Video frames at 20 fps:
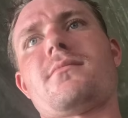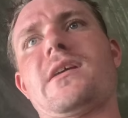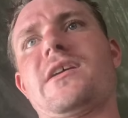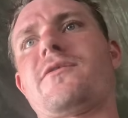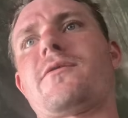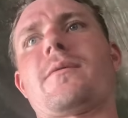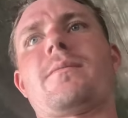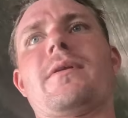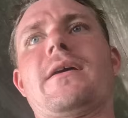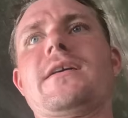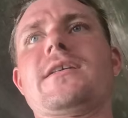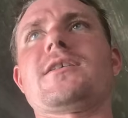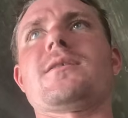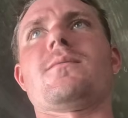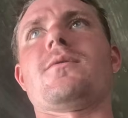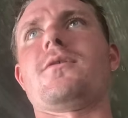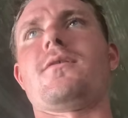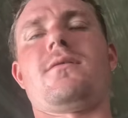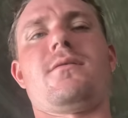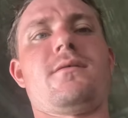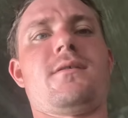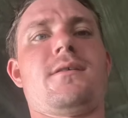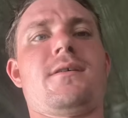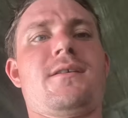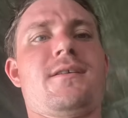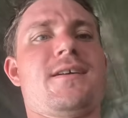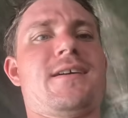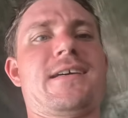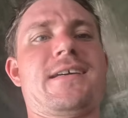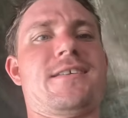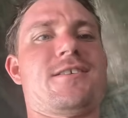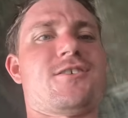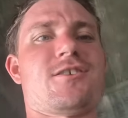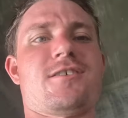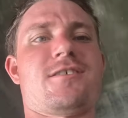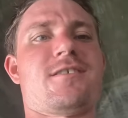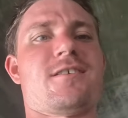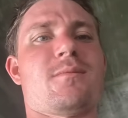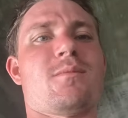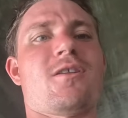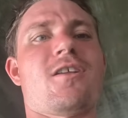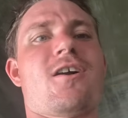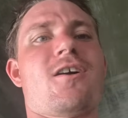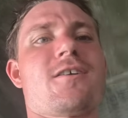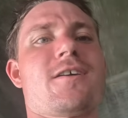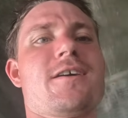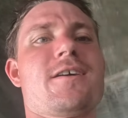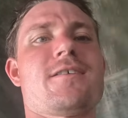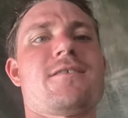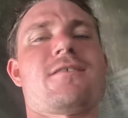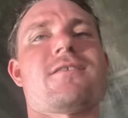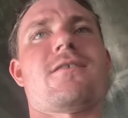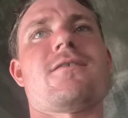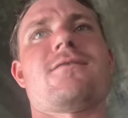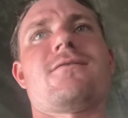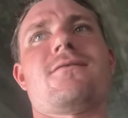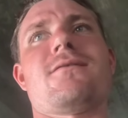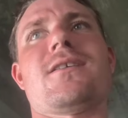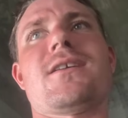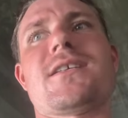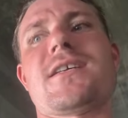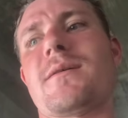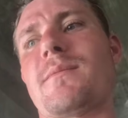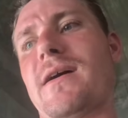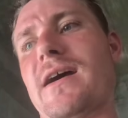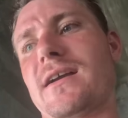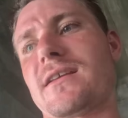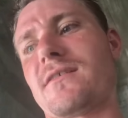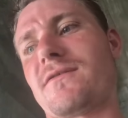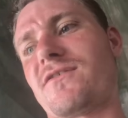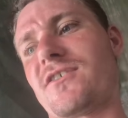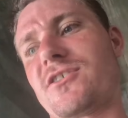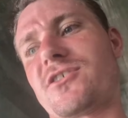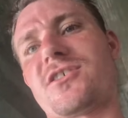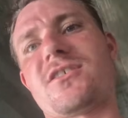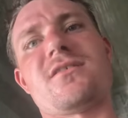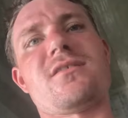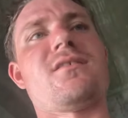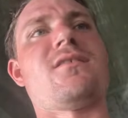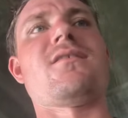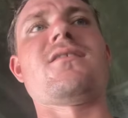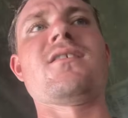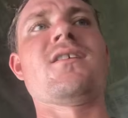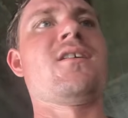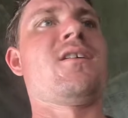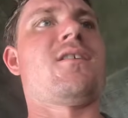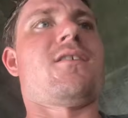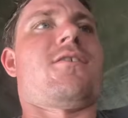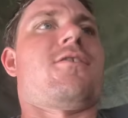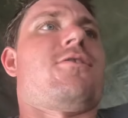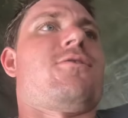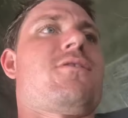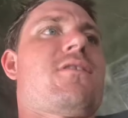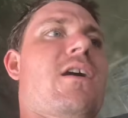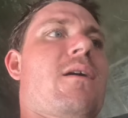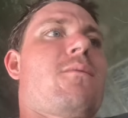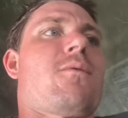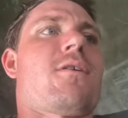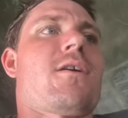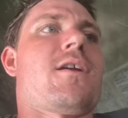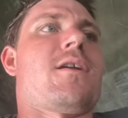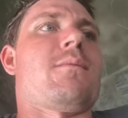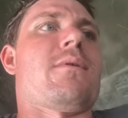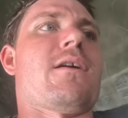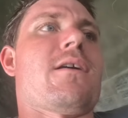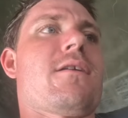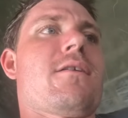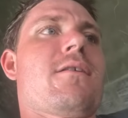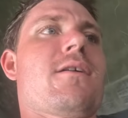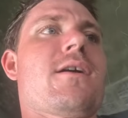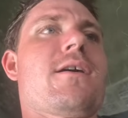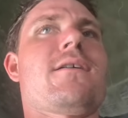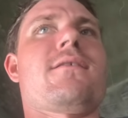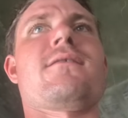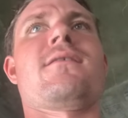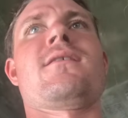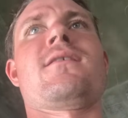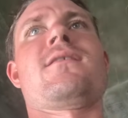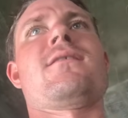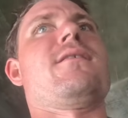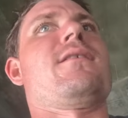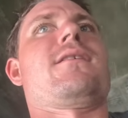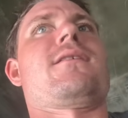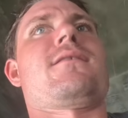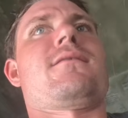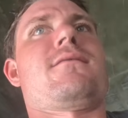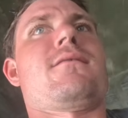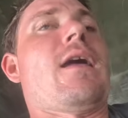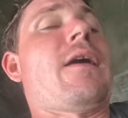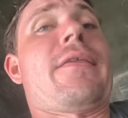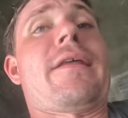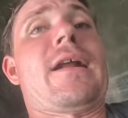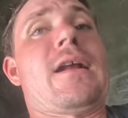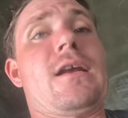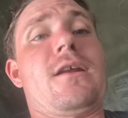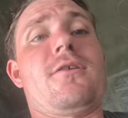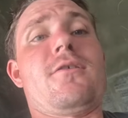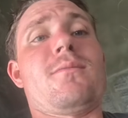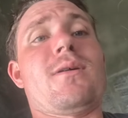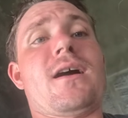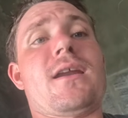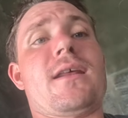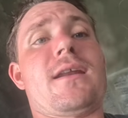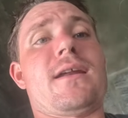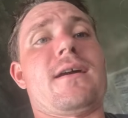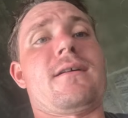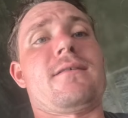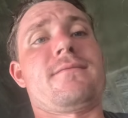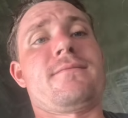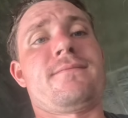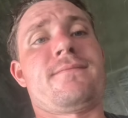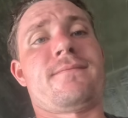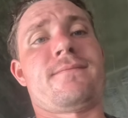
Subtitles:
It's replaceable. It's just a belonging. So let's get back to fishing and, you know, stop worrying about it, right? Like, nothing I can do about it now.